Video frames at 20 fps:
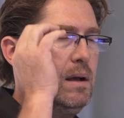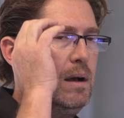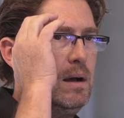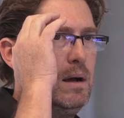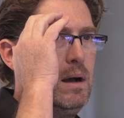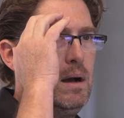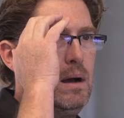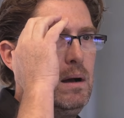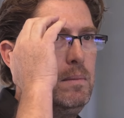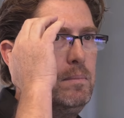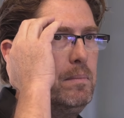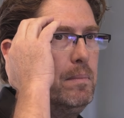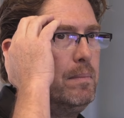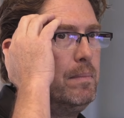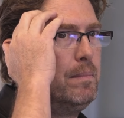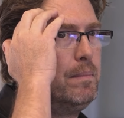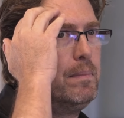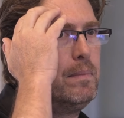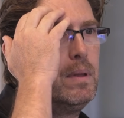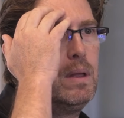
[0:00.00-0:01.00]
Um,
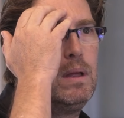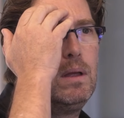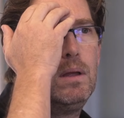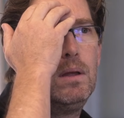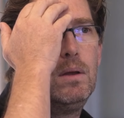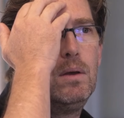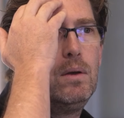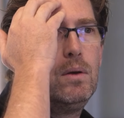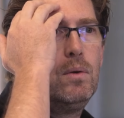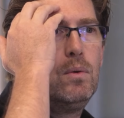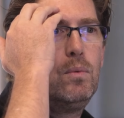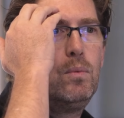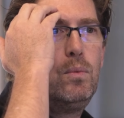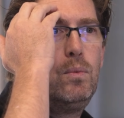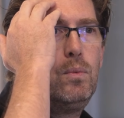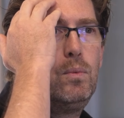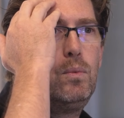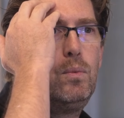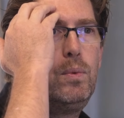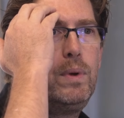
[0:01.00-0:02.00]

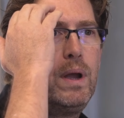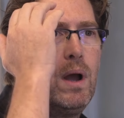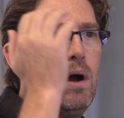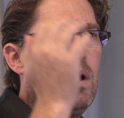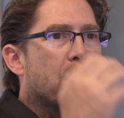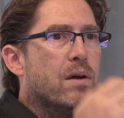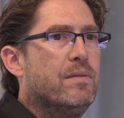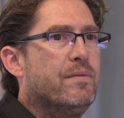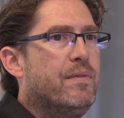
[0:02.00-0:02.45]
we are